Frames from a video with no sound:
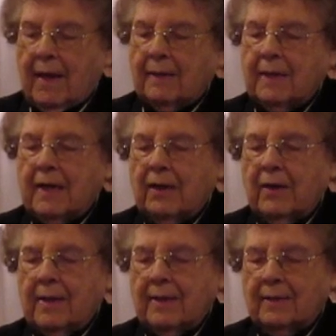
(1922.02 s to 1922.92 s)
and
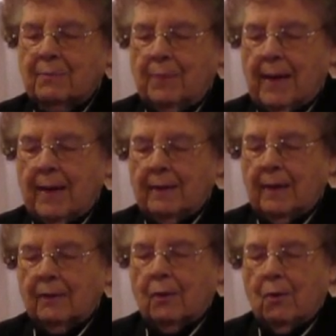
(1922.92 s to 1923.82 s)
carry his bed
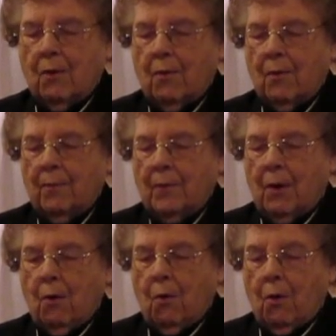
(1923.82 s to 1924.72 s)
and go home.
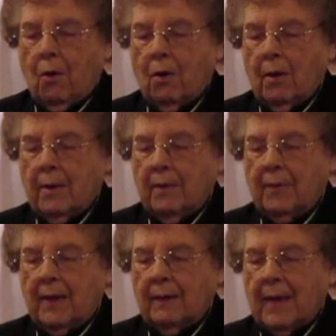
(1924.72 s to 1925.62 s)
Or
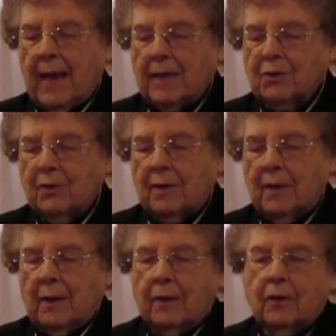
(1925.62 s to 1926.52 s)
that Lazarus
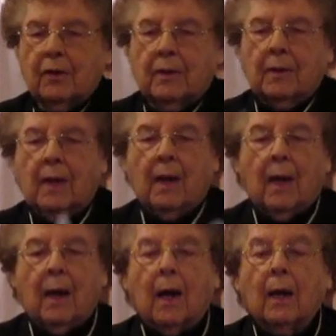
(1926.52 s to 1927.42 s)
could
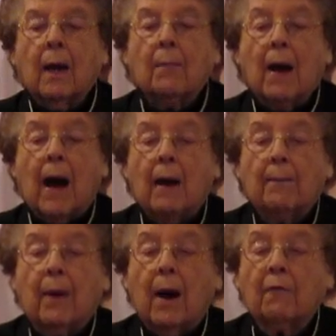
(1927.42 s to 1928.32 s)
come
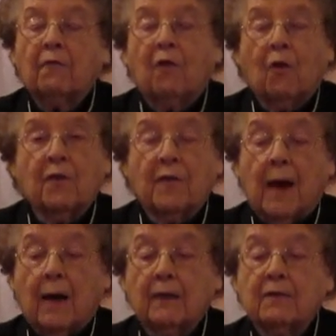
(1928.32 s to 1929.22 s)
up forth
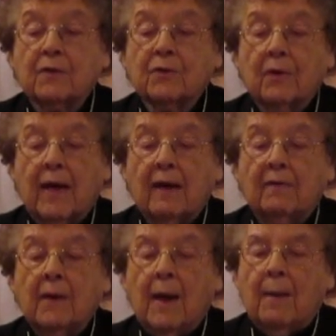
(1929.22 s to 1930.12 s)
out of his
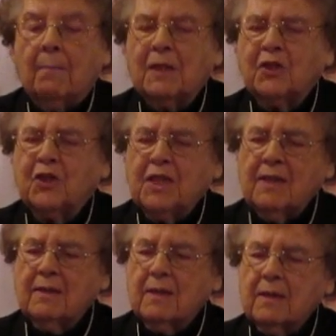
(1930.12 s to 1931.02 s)
grave. But
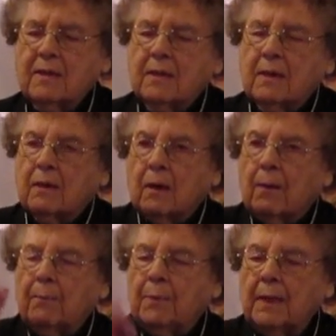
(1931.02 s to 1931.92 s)
Jesus
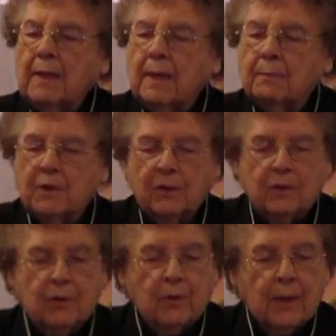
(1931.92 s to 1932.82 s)
bid him to
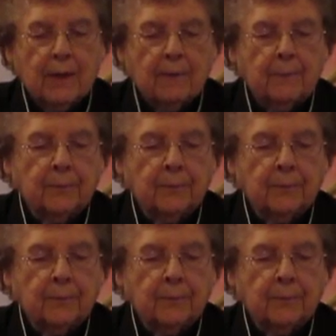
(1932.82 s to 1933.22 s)
do it.